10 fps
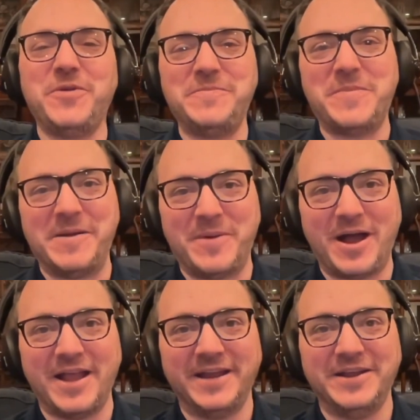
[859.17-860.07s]
read my
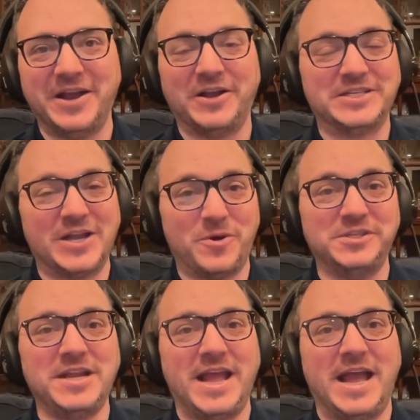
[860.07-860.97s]
mind because I
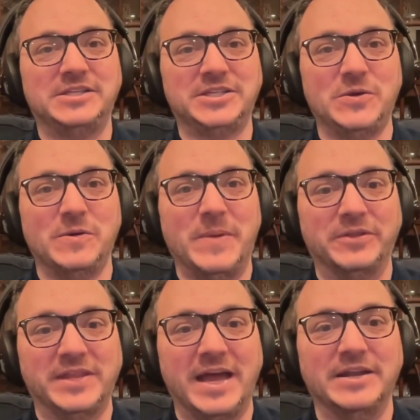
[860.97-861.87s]
was going to ask you
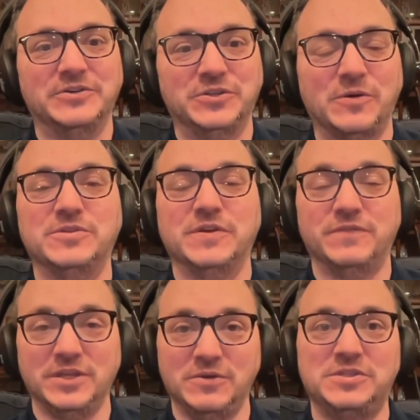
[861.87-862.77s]
about that in terms
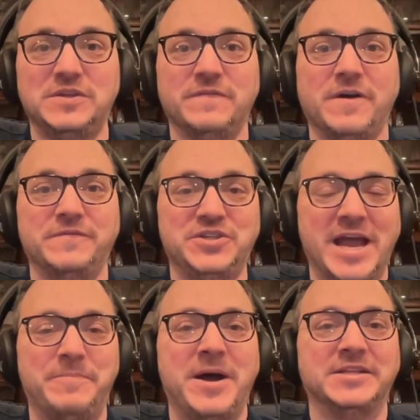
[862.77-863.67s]
of the use of
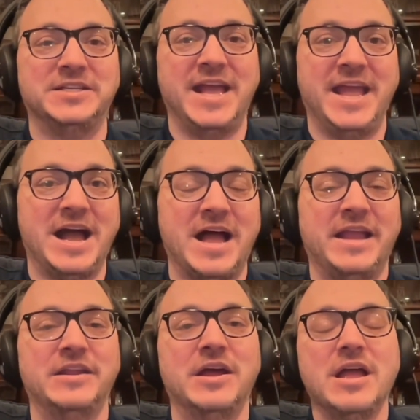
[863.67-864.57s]
chatbots and
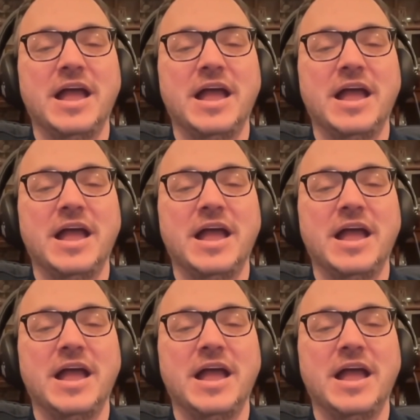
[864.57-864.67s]
AI